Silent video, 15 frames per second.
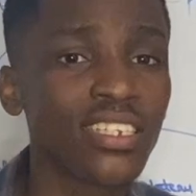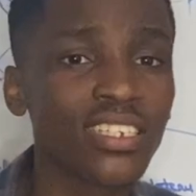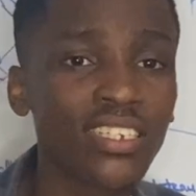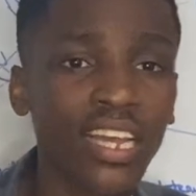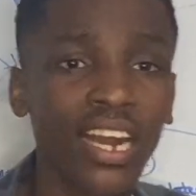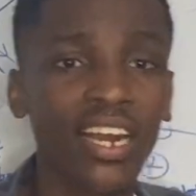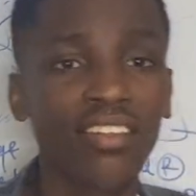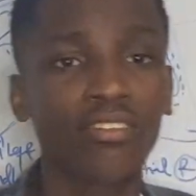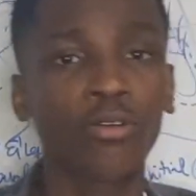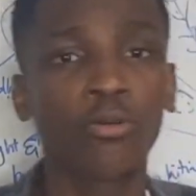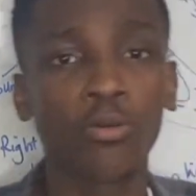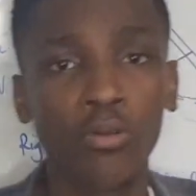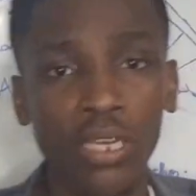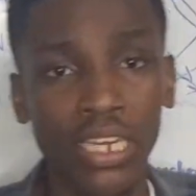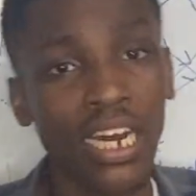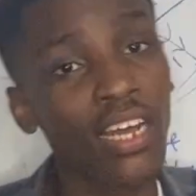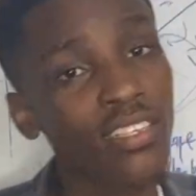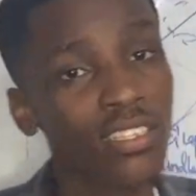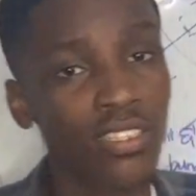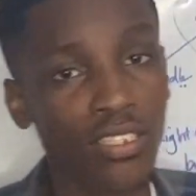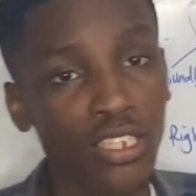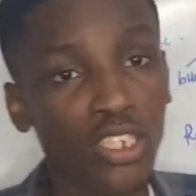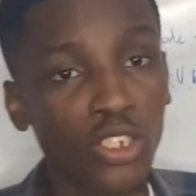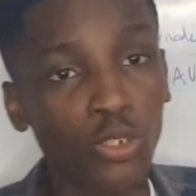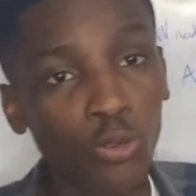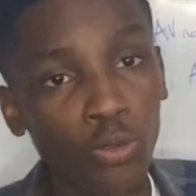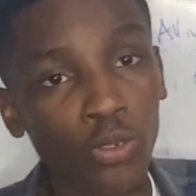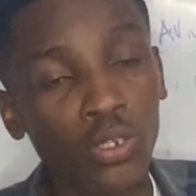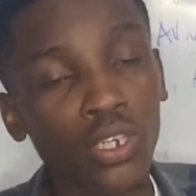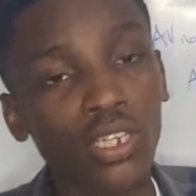a skeletal, it has a
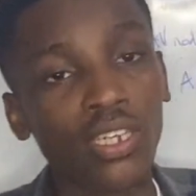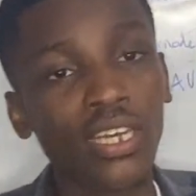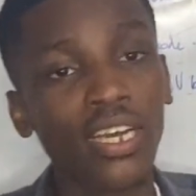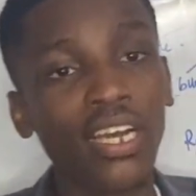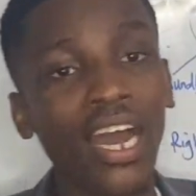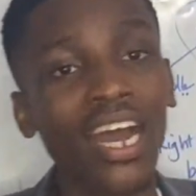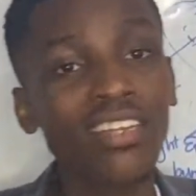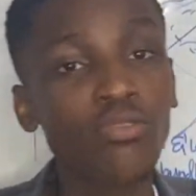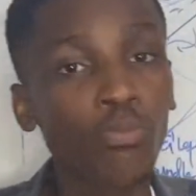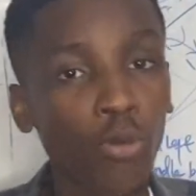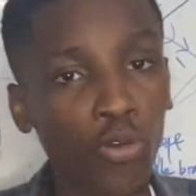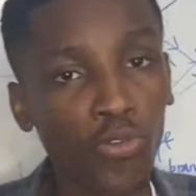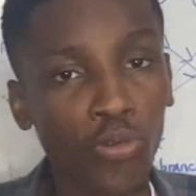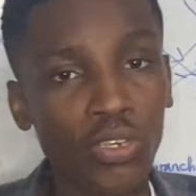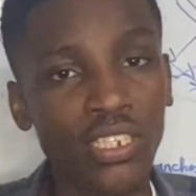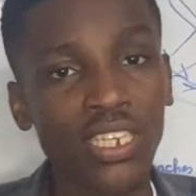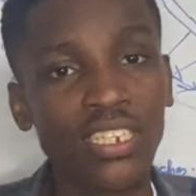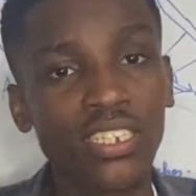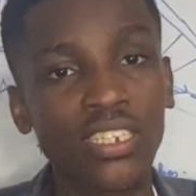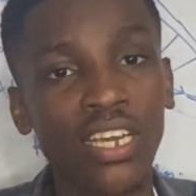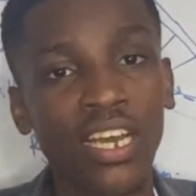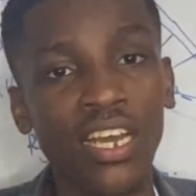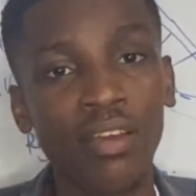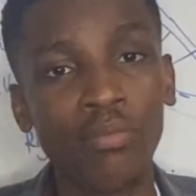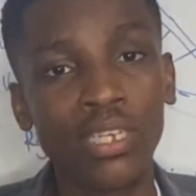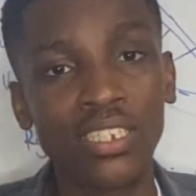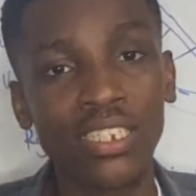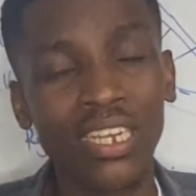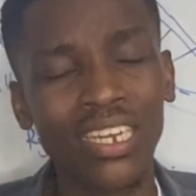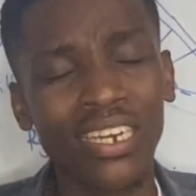tissue. The heart muscle is
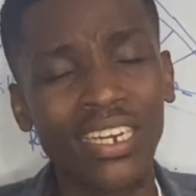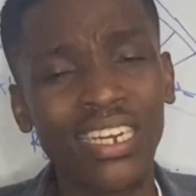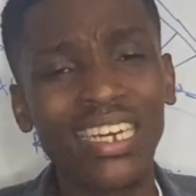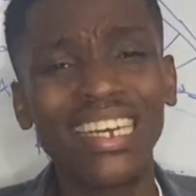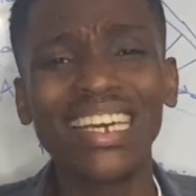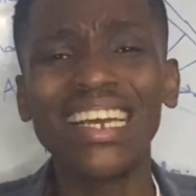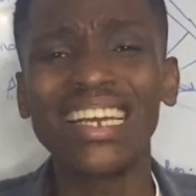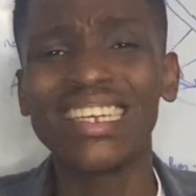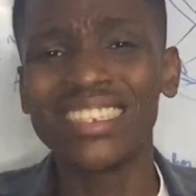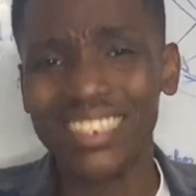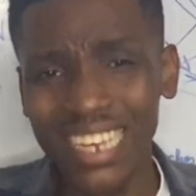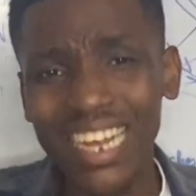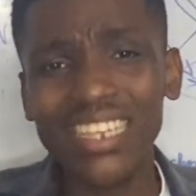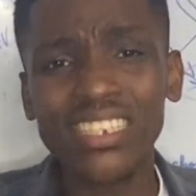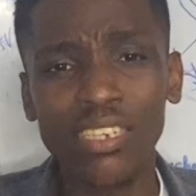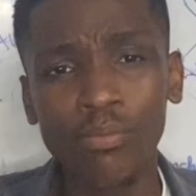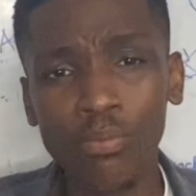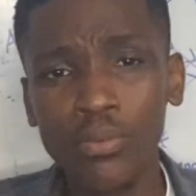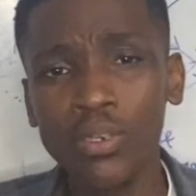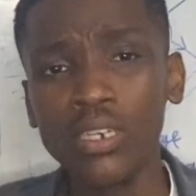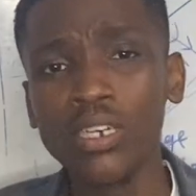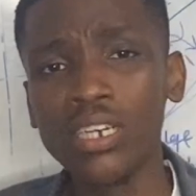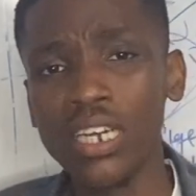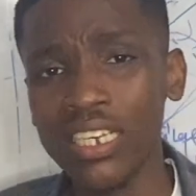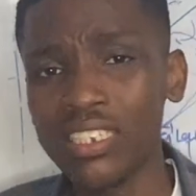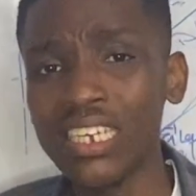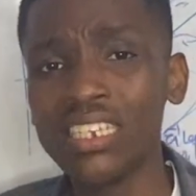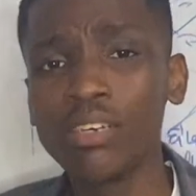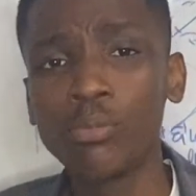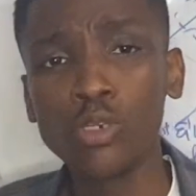an
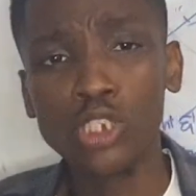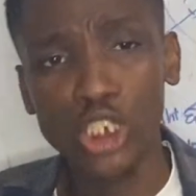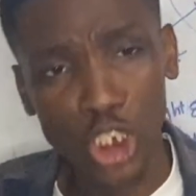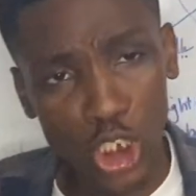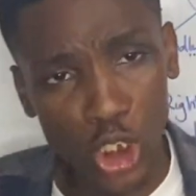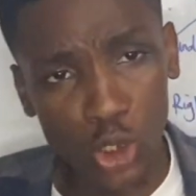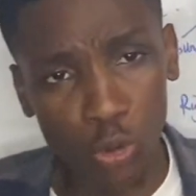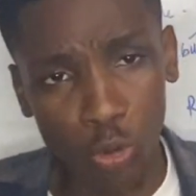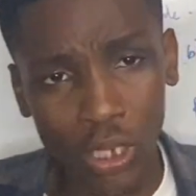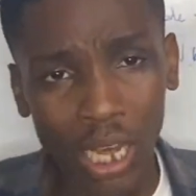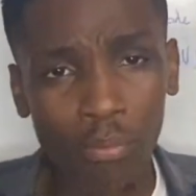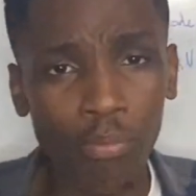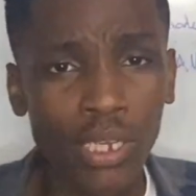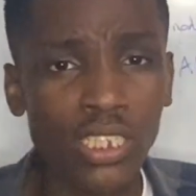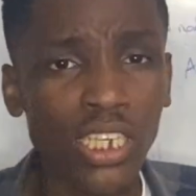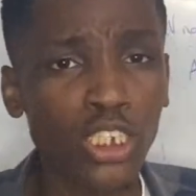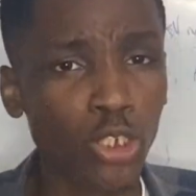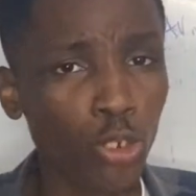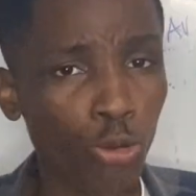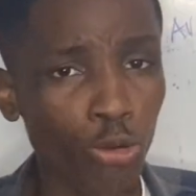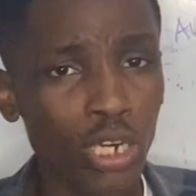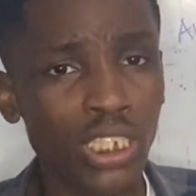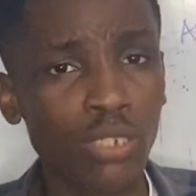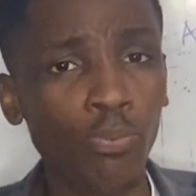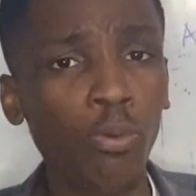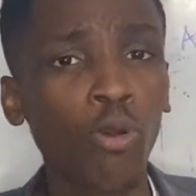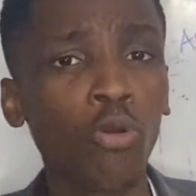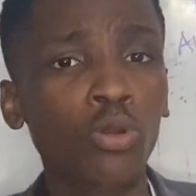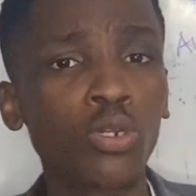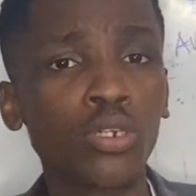excitable tissue. That means it should
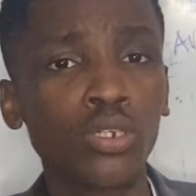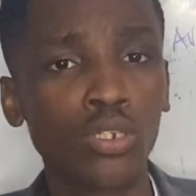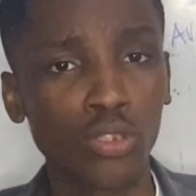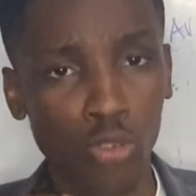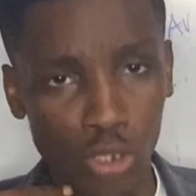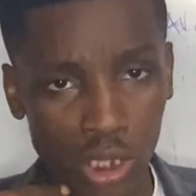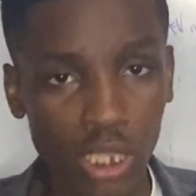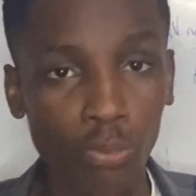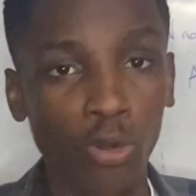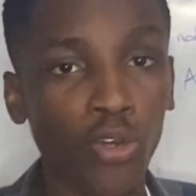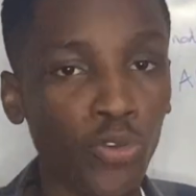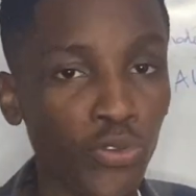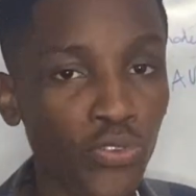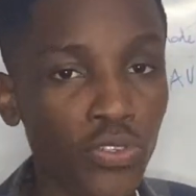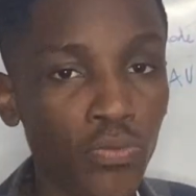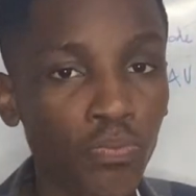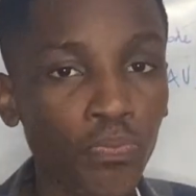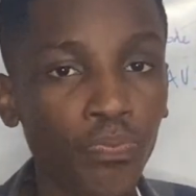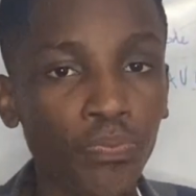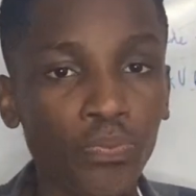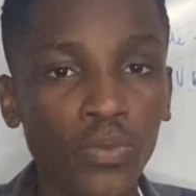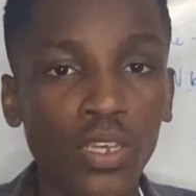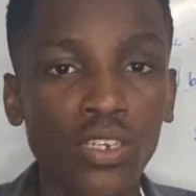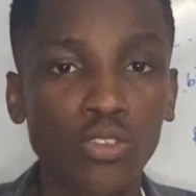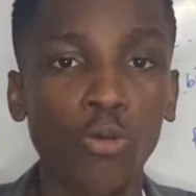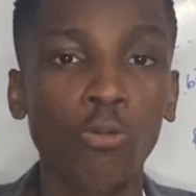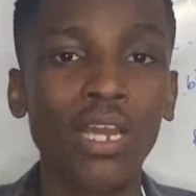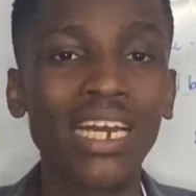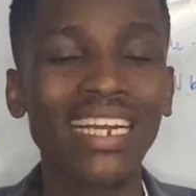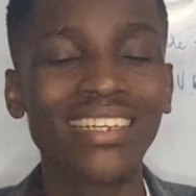respond to stimulus. So
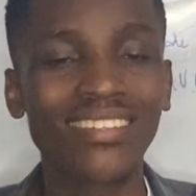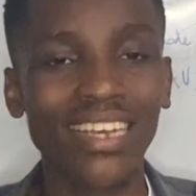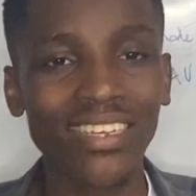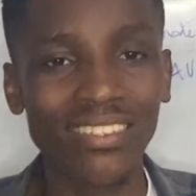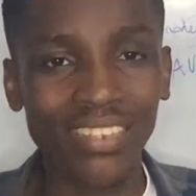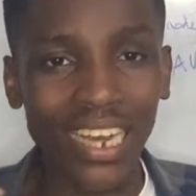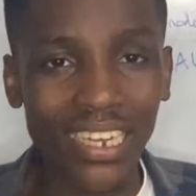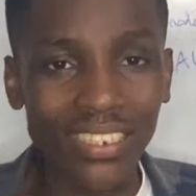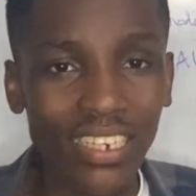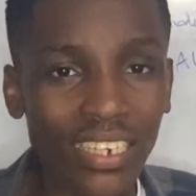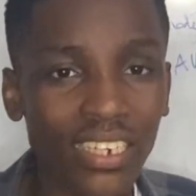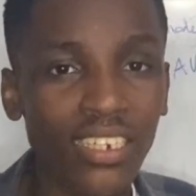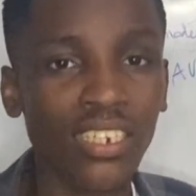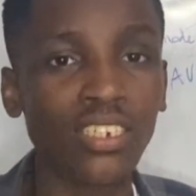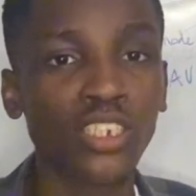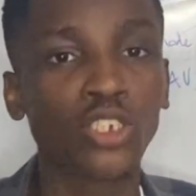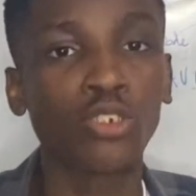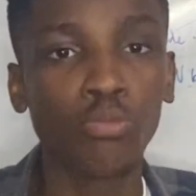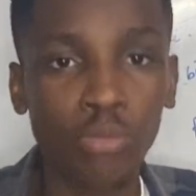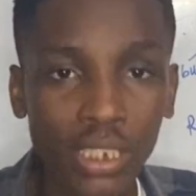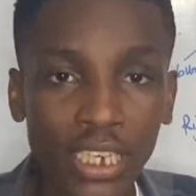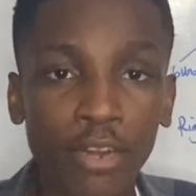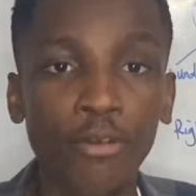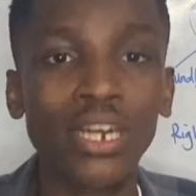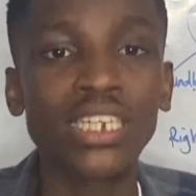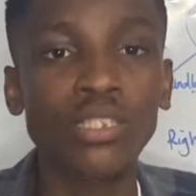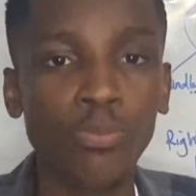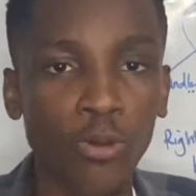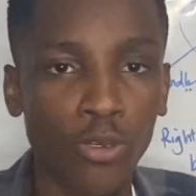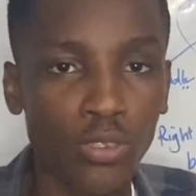when it's excited, there should be a
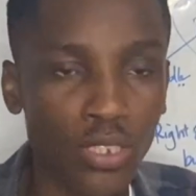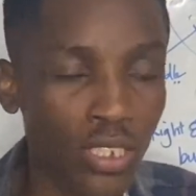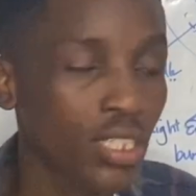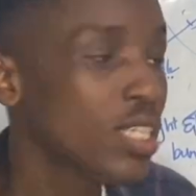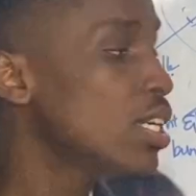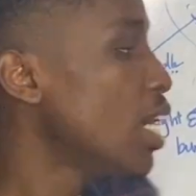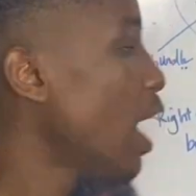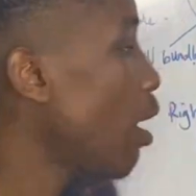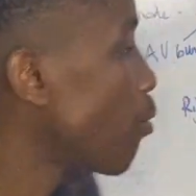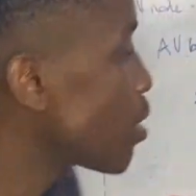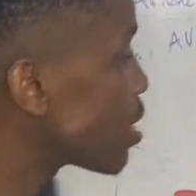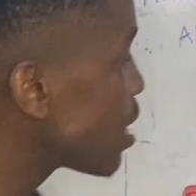response. And we